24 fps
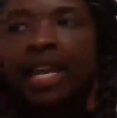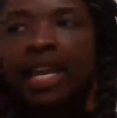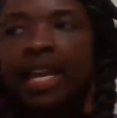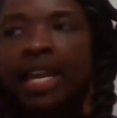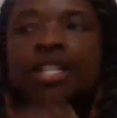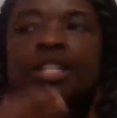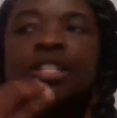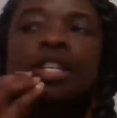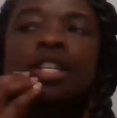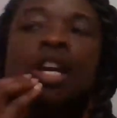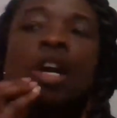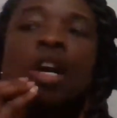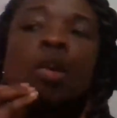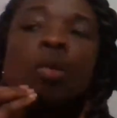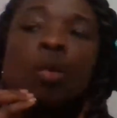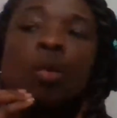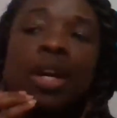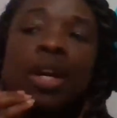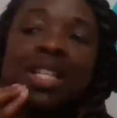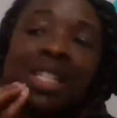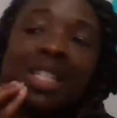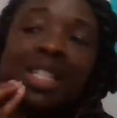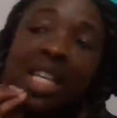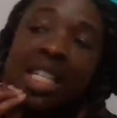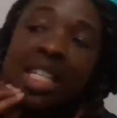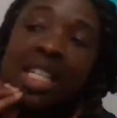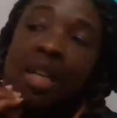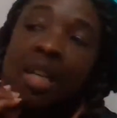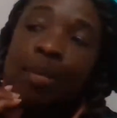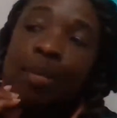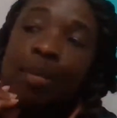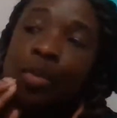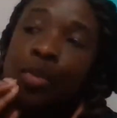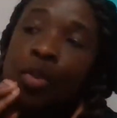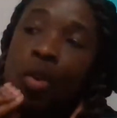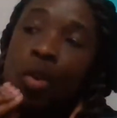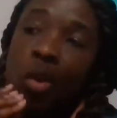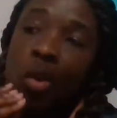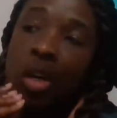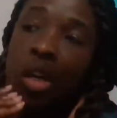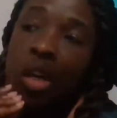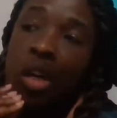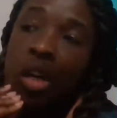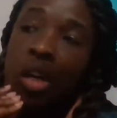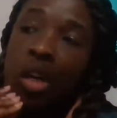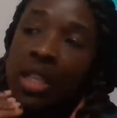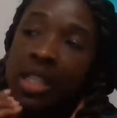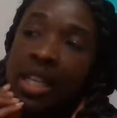page where it says number
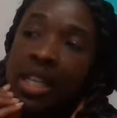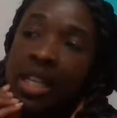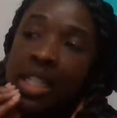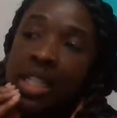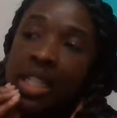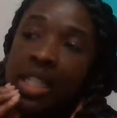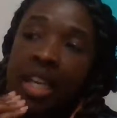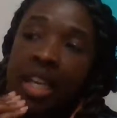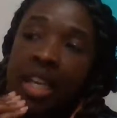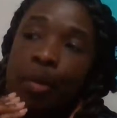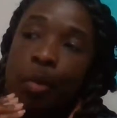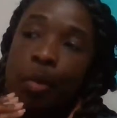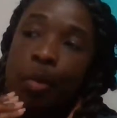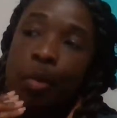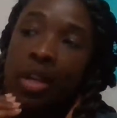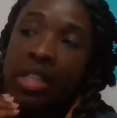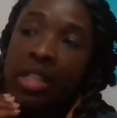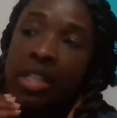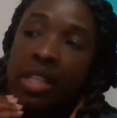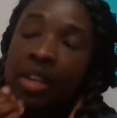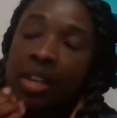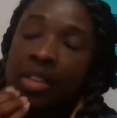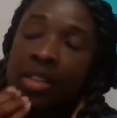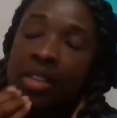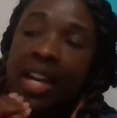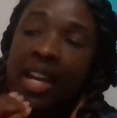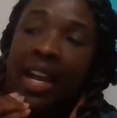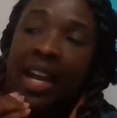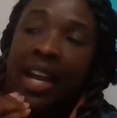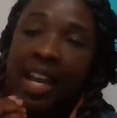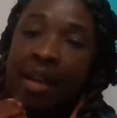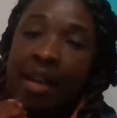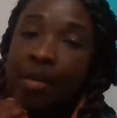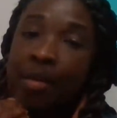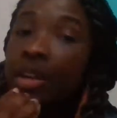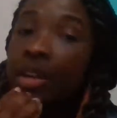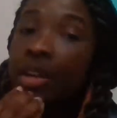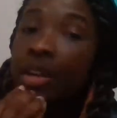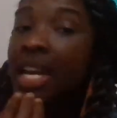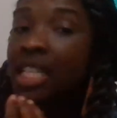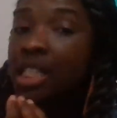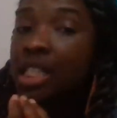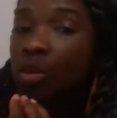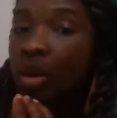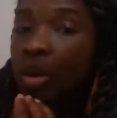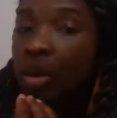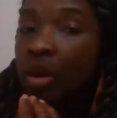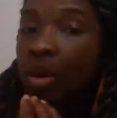4, where it says endpoints of the
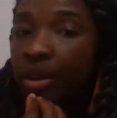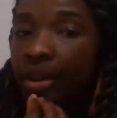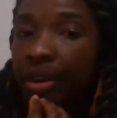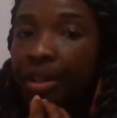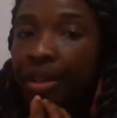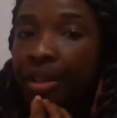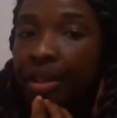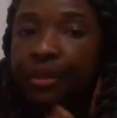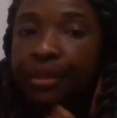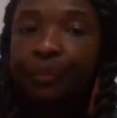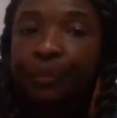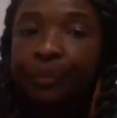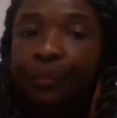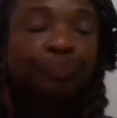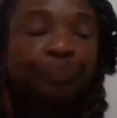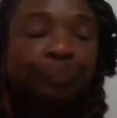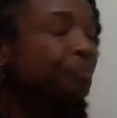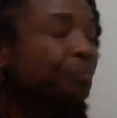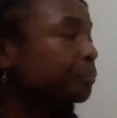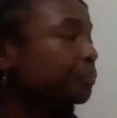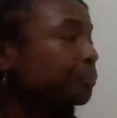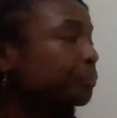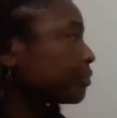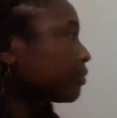diameter. That's the one we're gonna do.